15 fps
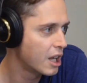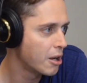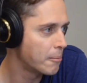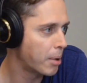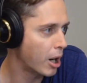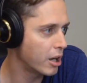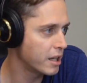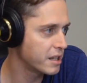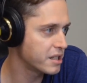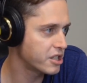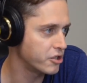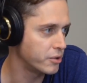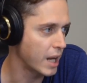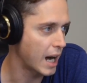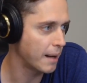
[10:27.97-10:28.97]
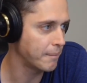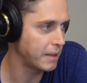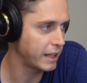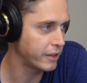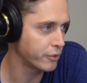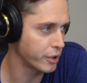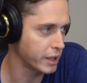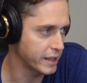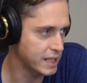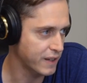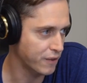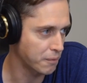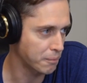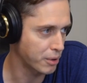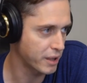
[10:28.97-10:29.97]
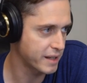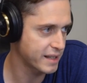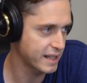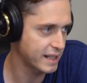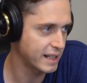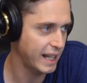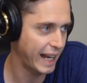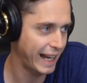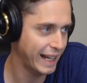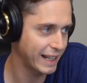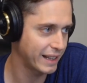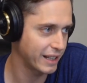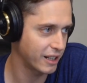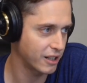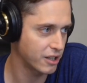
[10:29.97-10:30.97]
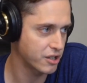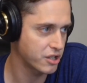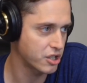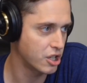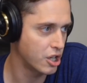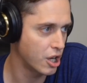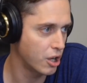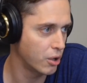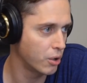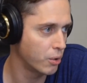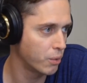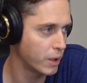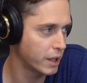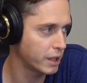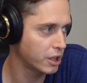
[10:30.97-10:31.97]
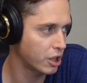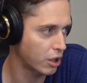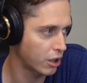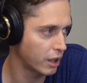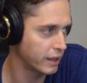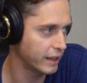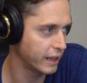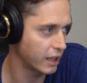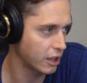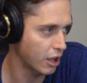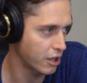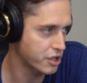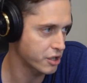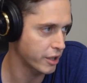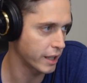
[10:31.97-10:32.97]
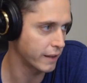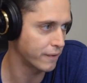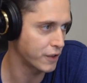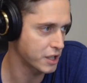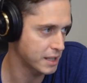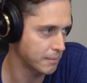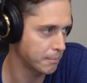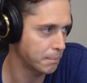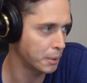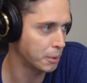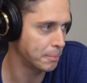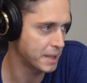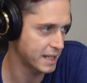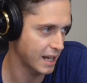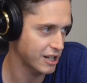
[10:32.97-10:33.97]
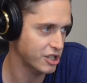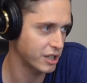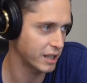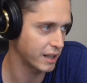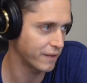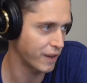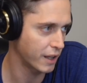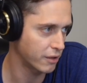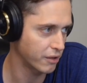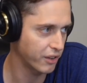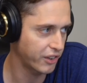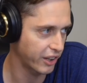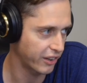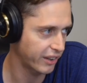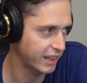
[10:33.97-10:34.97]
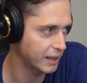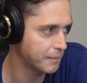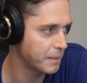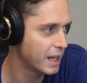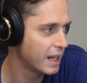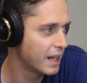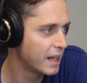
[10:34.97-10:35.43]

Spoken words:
Pardons do not mean release from prison, and there's no one currently incarcerated for simple possession in the federal system.